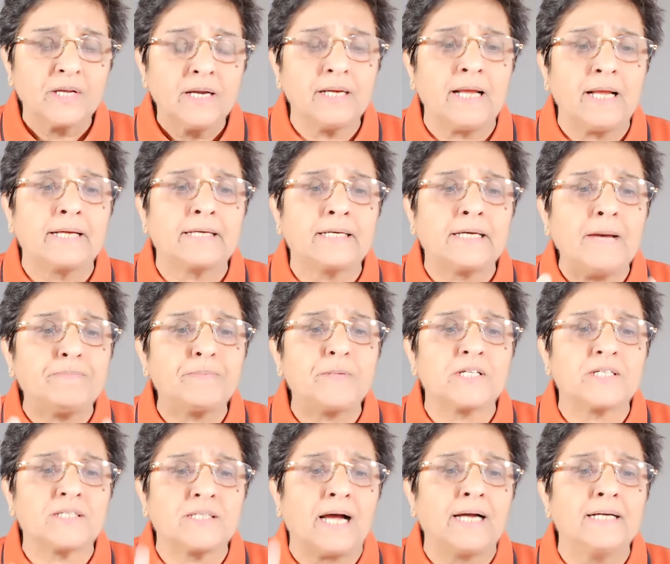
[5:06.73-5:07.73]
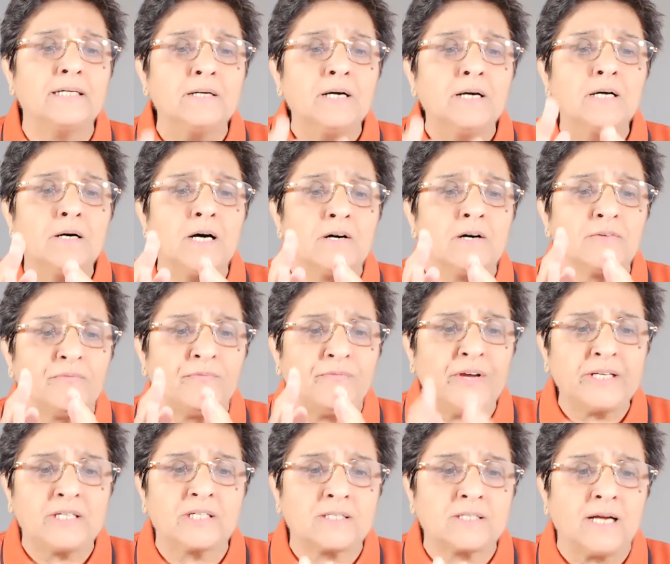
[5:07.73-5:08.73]
And I kept aside a
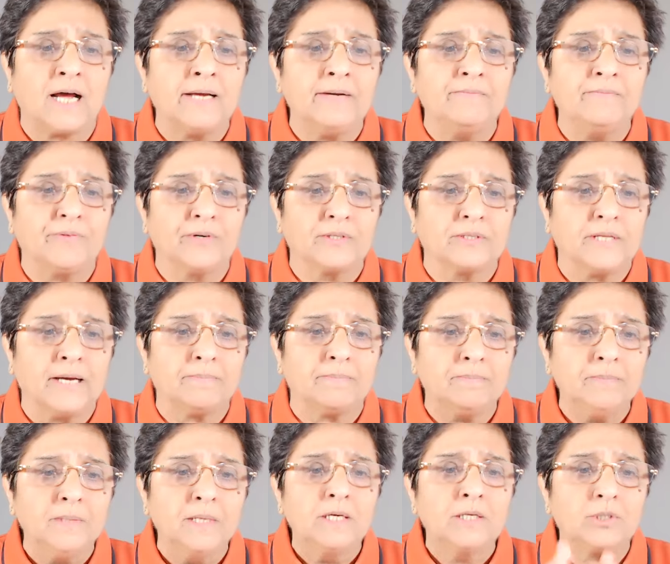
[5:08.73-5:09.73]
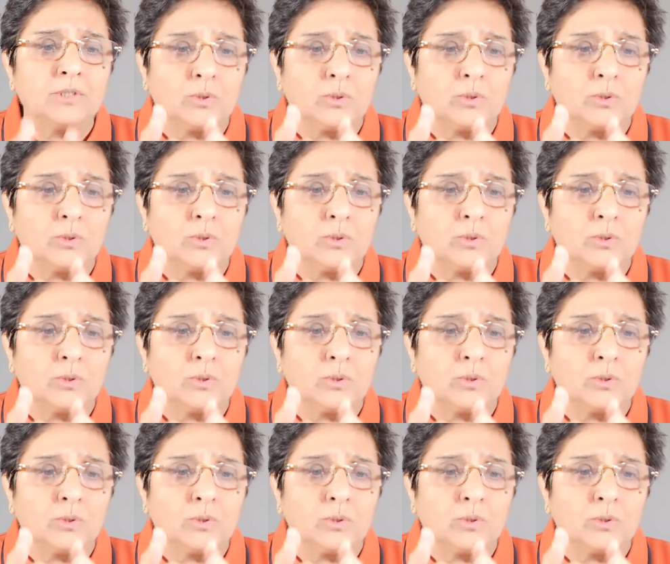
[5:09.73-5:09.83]
fixed time for them